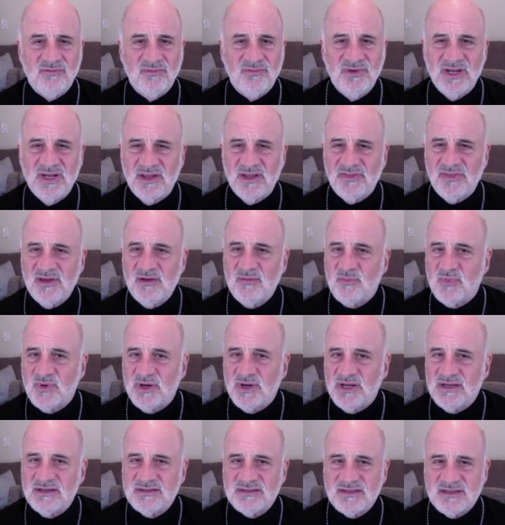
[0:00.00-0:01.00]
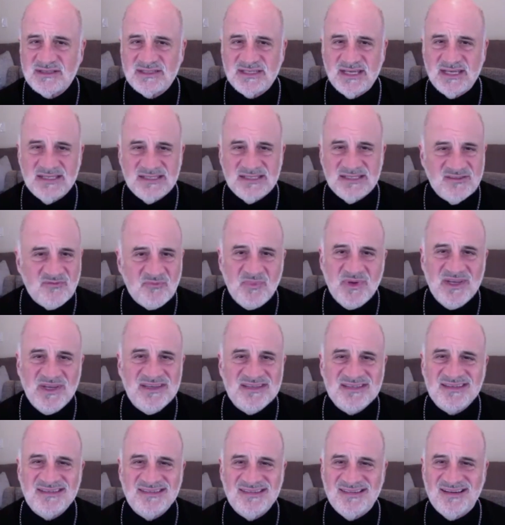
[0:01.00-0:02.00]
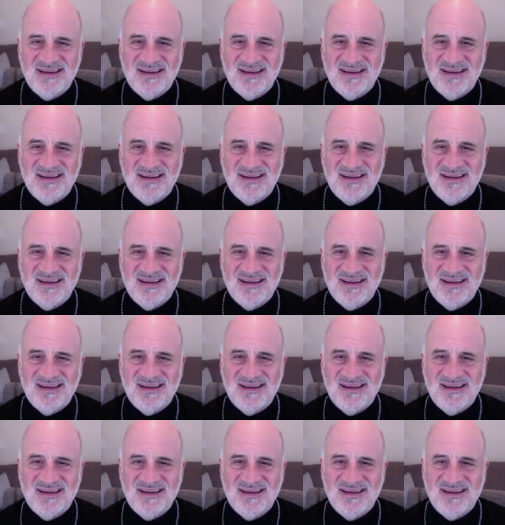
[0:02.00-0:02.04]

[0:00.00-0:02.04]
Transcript: Nothing brings a sense of peace and